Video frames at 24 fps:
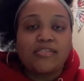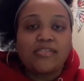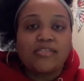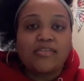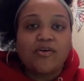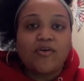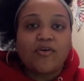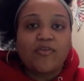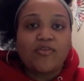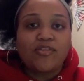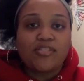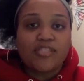
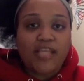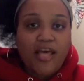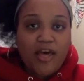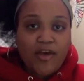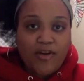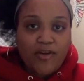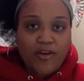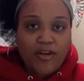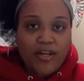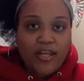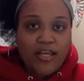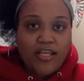on
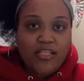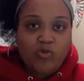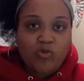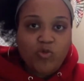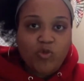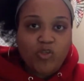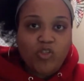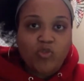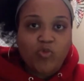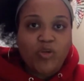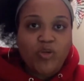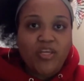Saturdays,
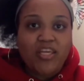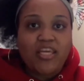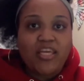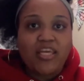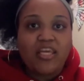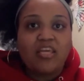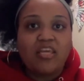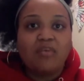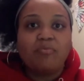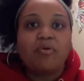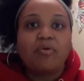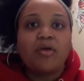which we
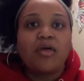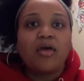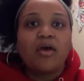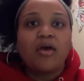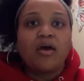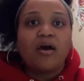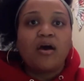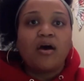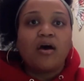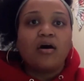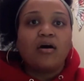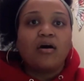keep
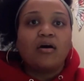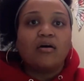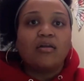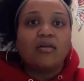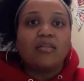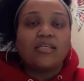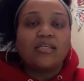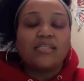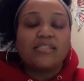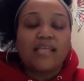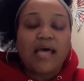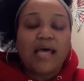
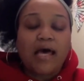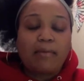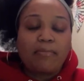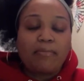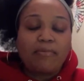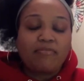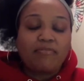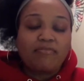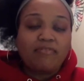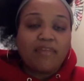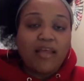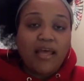the Sabbath
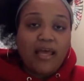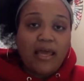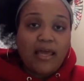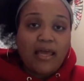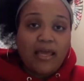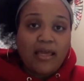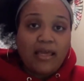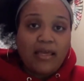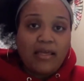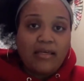day,